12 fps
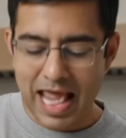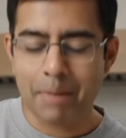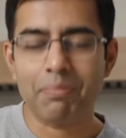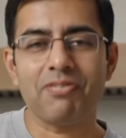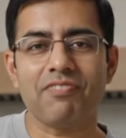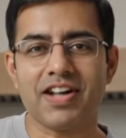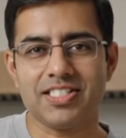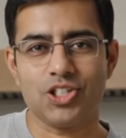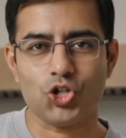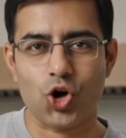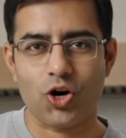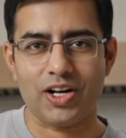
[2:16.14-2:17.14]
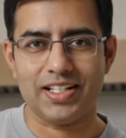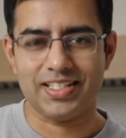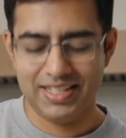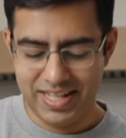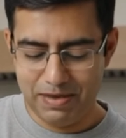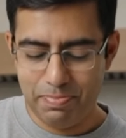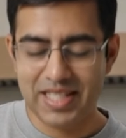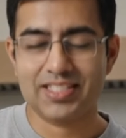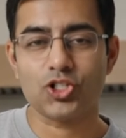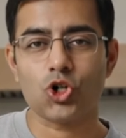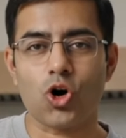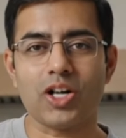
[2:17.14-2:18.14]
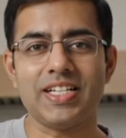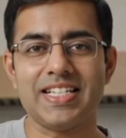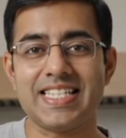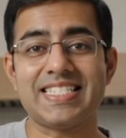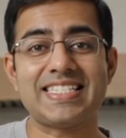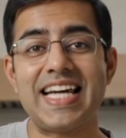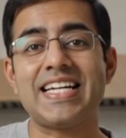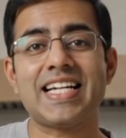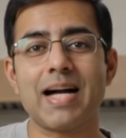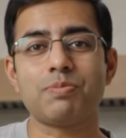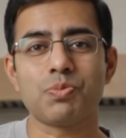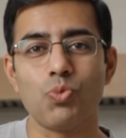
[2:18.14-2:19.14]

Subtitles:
amplifies the chocolate. It makes the chocolate taste 10 times